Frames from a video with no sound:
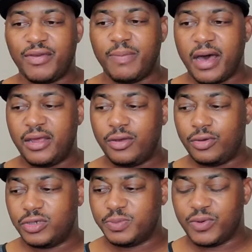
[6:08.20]
everybody
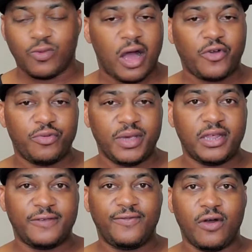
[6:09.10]
who's been rocking with me
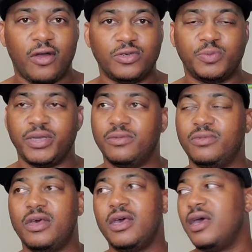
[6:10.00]
thus far, who's
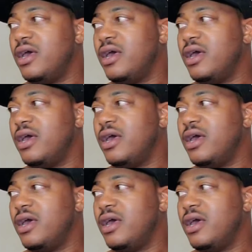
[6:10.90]
been